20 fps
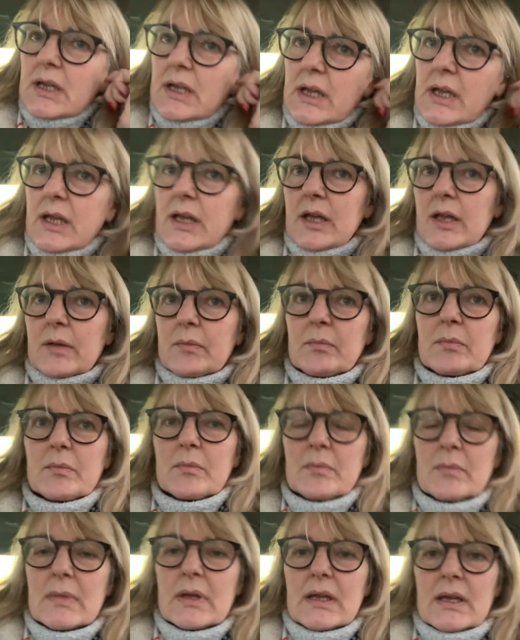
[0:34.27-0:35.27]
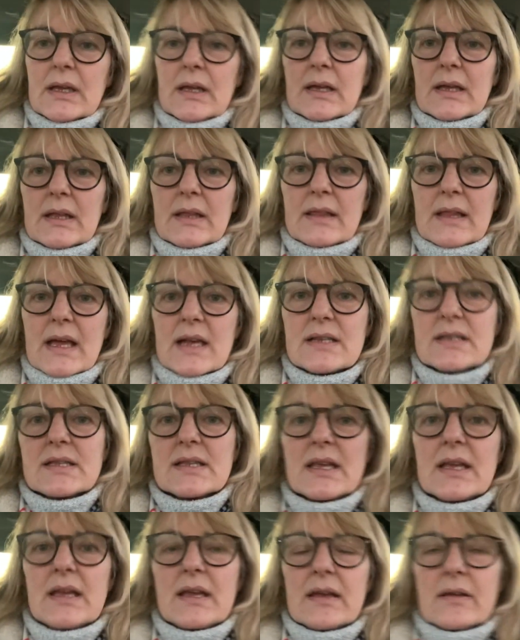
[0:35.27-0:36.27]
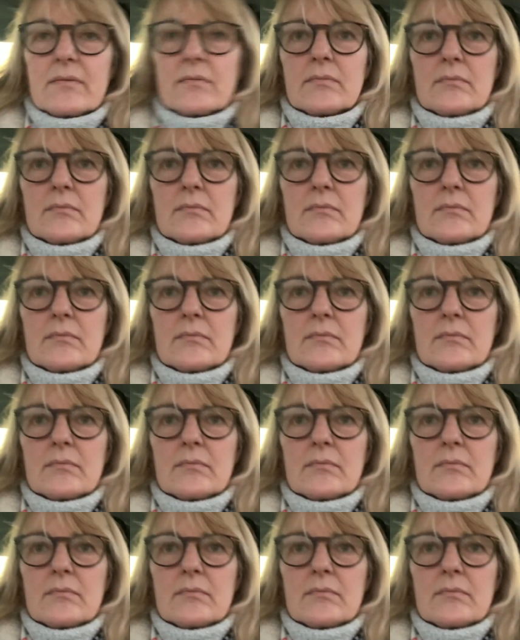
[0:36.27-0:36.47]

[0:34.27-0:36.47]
And that's it.